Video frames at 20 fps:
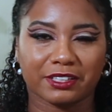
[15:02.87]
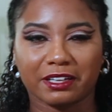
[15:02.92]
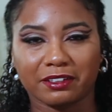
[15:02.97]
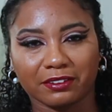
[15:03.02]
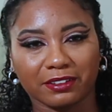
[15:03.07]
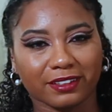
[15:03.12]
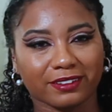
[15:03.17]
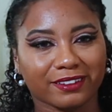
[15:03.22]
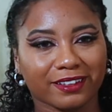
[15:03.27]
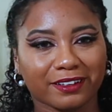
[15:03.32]

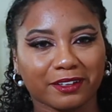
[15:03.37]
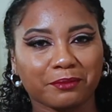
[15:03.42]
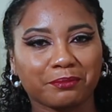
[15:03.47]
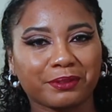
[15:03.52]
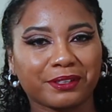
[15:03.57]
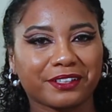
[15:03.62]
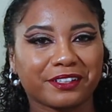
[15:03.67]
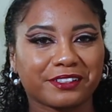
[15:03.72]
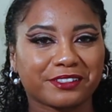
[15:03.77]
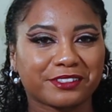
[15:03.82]
I'll link that up
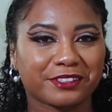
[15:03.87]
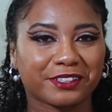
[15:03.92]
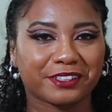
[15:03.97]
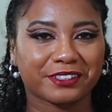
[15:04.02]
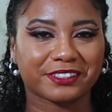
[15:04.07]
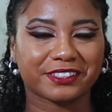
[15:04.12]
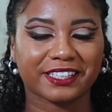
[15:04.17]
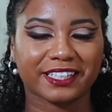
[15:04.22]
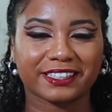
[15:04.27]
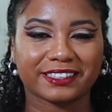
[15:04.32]
here so you
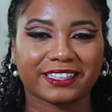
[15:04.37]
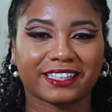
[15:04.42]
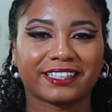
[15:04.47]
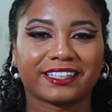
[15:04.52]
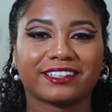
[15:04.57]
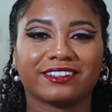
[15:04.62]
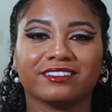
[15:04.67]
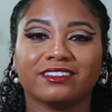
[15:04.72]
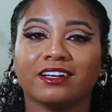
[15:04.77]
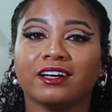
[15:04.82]
can check that
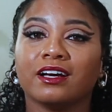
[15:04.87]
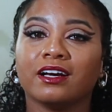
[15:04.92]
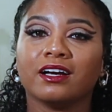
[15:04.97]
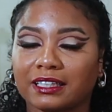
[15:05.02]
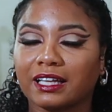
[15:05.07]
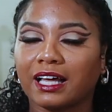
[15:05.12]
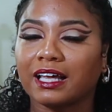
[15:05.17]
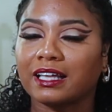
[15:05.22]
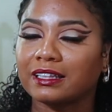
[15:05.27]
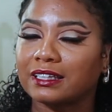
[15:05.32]
out. A
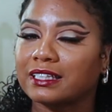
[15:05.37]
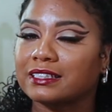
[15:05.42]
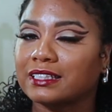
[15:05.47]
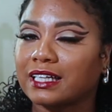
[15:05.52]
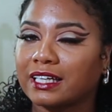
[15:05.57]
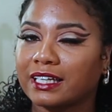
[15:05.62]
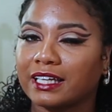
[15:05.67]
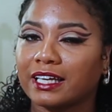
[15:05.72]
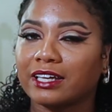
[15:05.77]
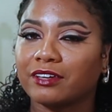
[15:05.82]
lot of things
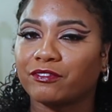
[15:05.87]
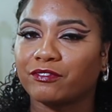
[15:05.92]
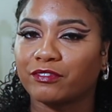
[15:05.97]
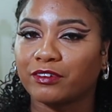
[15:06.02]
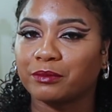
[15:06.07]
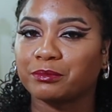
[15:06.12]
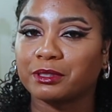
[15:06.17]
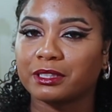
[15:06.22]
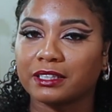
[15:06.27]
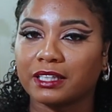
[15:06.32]
I get
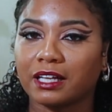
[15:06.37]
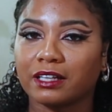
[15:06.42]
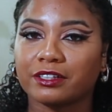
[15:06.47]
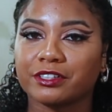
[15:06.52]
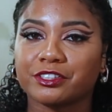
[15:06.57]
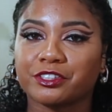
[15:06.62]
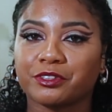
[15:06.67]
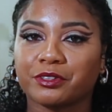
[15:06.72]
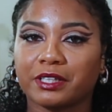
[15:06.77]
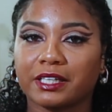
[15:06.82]
from the
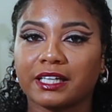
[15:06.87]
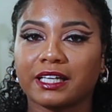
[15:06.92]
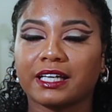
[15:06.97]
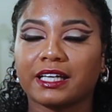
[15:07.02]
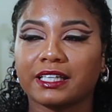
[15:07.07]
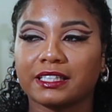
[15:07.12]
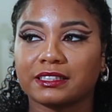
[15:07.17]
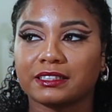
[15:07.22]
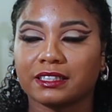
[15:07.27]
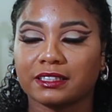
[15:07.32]
Dollar Tree,
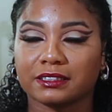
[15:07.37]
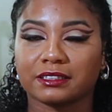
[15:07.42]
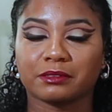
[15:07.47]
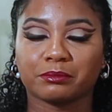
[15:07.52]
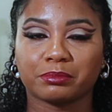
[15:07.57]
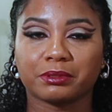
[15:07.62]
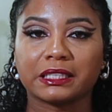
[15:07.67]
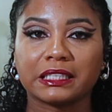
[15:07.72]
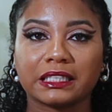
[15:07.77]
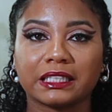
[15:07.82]
it's
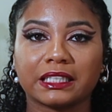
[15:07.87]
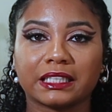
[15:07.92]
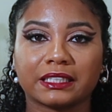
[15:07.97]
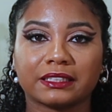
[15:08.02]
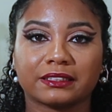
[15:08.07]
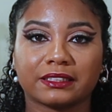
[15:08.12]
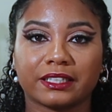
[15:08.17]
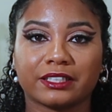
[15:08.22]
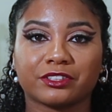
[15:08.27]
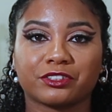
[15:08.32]
completely
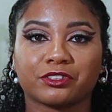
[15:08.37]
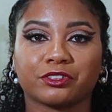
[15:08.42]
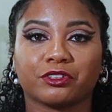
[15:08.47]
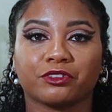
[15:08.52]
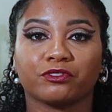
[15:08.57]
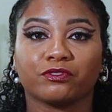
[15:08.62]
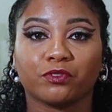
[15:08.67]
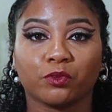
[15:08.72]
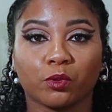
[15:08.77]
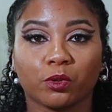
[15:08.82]

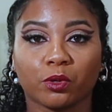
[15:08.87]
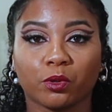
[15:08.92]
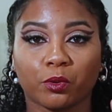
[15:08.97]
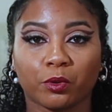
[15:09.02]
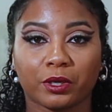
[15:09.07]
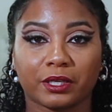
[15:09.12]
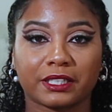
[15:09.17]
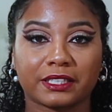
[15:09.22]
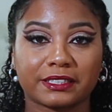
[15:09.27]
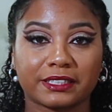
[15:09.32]
intentional for
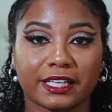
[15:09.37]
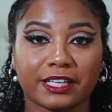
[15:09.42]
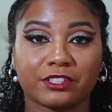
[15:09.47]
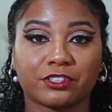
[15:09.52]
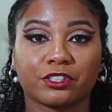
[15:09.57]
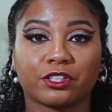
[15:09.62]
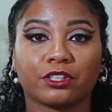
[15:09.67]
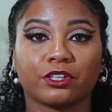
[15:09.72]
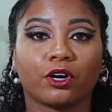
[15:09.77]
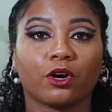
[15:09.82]

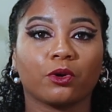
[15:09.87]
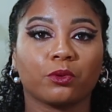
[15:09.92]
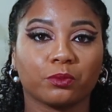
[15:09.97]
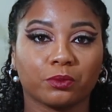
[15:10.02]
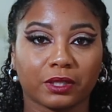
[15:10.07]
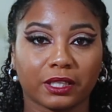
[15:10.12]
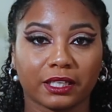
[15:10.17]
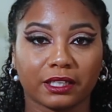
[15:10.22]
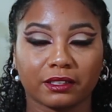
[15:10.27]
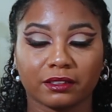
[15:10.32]
organization
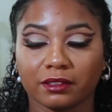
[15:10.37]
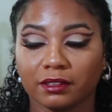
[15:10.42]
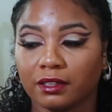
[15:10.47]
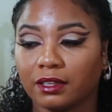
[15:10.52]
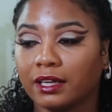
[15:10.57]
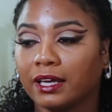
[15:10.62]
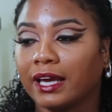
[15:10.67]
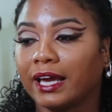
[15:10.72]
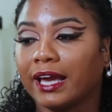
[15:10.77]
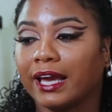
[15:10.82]
only.
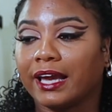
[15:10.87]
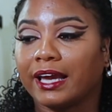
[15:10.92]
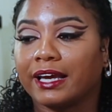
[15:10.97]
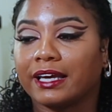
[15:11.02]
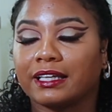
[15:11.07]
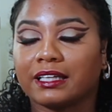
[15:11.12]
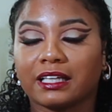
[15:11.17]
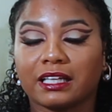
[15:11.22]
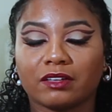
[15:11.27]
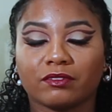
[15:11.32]

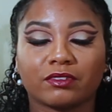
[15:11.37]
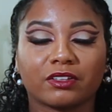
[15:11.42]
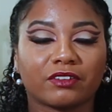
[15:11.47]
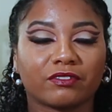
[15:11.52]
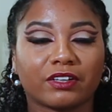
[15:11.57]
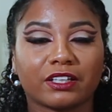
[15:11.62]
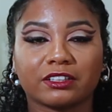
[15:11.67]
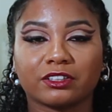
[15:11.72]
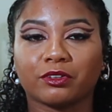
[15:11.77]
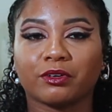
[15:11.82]
And even
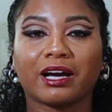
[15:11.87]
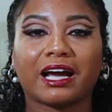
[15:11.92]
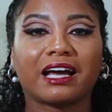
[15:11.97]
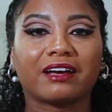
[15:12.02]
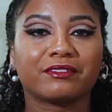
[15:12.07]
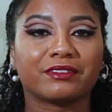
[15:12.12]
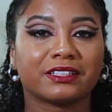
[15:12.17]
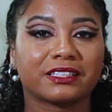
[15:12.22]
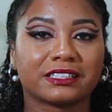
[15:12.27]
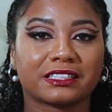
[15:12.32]
if I don't
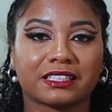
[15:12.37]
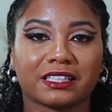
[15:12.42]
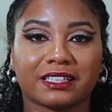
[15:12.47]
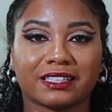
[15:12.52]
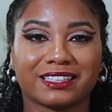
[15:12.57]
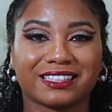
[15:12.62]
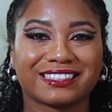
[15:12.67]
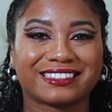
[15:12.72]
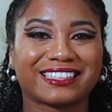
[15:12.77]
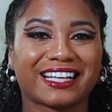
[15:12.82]
have an
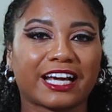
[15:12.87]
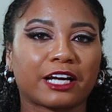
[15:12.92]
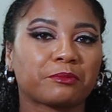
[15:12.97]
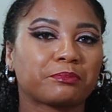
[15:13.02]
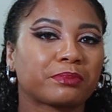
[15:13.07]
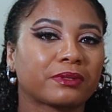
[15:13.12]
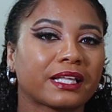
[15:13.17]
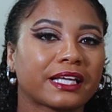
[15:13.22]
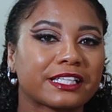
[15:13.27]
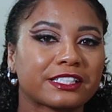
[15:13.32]

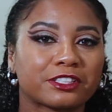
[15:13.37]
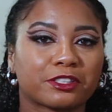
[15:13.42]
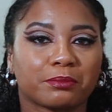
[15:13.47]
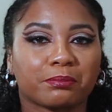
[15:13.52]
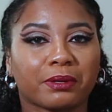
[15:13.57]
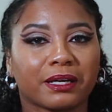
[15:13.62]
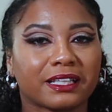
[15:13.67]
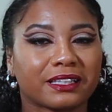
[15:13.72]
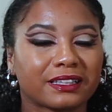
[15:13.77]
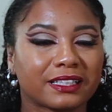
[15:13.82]
exact place to
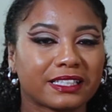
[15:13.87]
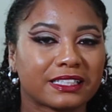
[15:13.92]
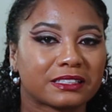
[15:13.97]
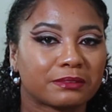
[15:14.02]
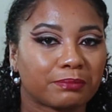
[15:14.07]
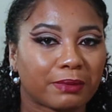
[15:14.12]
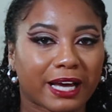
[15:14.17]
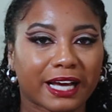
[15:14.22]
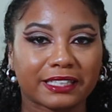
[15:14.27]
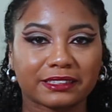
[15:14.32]
put these
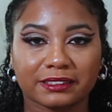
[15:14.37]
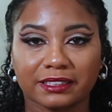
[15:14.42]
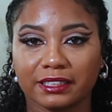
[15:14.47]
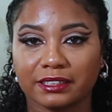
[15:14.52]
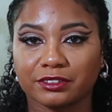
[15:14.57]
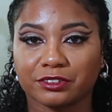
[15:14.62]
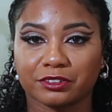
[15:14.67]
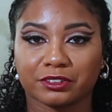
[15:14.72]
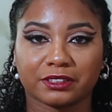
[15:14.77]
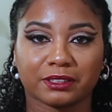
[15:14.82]

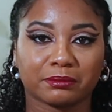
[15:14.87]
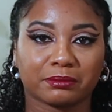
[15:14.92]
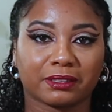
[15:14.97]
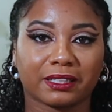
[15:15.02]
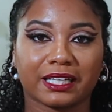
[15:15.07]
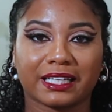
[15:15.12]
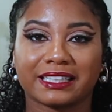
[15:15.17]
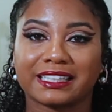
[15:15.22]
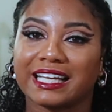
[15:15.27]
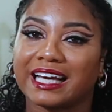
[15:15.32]
baskets or something
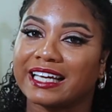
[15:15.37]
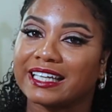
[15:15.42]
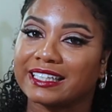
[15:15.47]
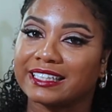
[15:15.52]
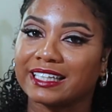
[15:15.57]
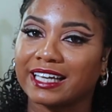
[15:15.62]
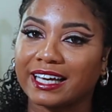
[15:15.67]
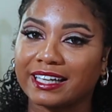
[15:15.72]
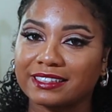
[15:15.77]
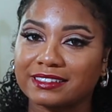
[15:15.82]
like that
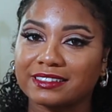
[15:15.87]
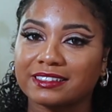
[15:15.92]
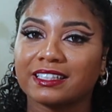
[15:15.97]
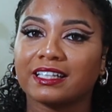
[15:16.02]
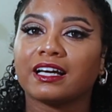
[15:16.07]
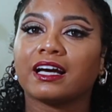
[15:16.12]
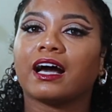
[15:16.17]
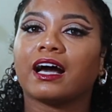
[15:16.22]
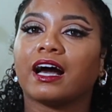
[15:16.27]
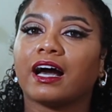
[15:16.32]
yet,
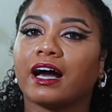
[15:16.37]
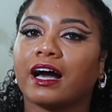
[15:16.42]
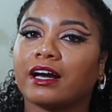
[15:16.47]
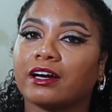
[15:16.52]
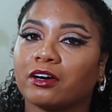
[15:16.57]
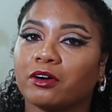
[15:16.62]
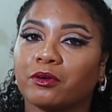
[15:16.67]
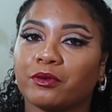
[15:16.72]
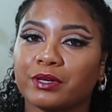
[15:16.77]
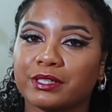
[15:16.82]

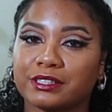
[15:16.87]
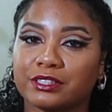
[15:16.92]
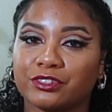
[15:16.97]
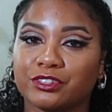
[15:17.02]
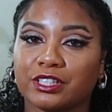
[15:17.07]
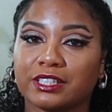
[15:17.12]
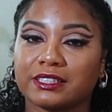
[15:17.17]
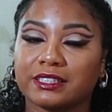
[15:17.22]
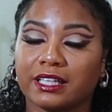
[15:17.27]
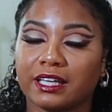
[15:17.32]
I always
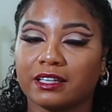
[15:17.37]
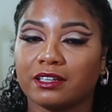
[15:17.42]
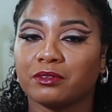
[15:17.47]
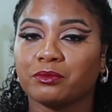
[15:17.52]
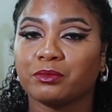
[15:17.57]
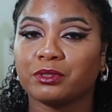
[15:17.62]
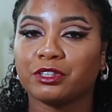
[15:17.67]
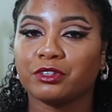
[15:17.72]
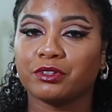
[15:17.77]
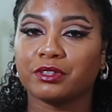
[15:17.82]
suggest get
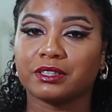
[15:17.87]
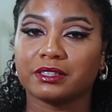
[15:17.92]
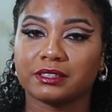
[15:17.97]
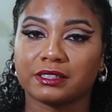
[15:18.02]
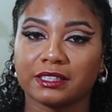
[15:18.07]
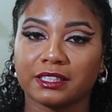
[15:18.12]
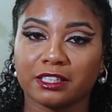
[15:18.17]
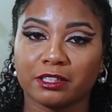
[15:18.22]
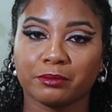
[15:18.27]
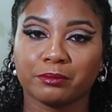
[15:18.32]
them when you can
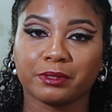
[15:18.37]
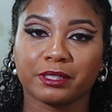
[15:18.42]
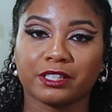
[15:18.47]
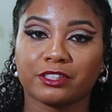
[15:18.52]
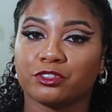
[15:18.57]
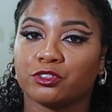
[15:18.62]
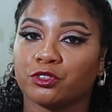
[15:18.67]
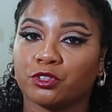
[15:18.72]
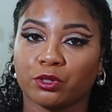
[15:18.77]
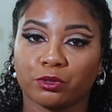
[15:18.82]
see them,
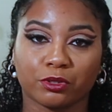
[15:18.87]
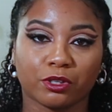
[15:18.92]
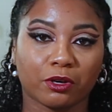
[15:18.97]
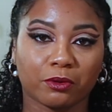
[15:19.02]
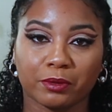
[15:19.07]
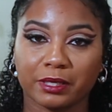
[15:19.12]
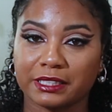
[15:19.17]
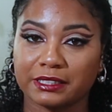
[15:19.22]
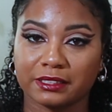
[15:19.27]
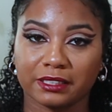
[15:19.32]
because you don't
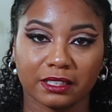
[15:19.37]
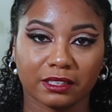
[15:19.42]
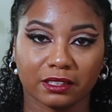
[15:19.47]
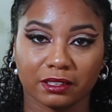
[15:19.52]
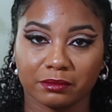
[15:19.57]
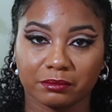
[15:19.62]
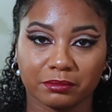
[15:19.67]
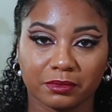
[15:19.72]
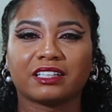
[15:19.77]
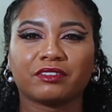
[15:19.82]
always see
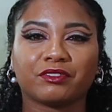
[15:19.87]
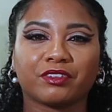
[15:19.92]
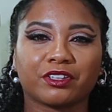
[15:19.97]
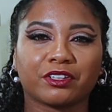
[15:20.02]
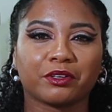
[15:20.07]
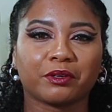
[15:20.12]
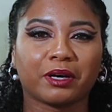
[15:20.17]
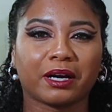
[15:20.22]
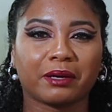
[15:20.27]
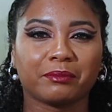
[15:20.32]
them. Even
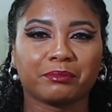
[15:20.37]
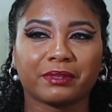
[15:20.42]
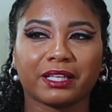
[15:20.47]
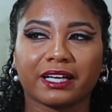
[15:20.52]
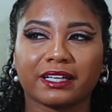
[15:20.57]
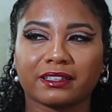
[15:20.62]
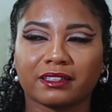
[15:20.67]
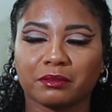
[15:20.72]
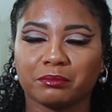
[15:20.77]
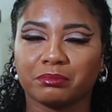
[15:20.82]
though I'm
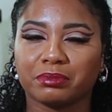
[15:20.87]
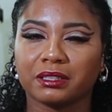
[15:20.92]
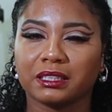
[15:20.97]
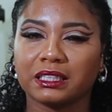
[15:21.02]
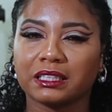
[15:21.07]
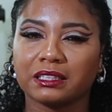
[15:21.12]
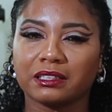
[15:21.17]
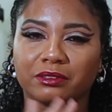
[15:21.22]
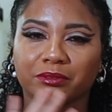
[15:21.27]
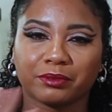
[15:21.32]
not
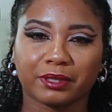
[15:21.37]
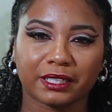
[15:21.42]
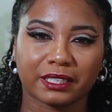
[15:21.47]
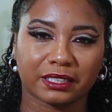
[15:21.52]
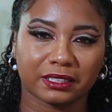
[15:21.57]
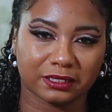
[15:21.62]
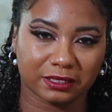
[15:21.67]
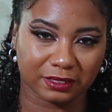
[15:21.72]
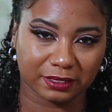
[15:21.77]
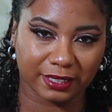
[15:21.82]
completely
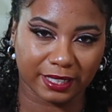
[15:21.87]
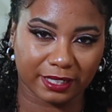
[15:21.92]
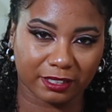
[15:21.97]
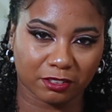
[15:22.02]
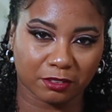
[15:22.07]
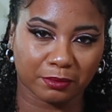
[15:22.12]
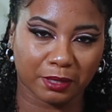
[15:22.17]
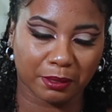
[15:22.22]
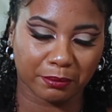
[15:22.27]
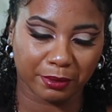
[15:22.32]
ready to tackle my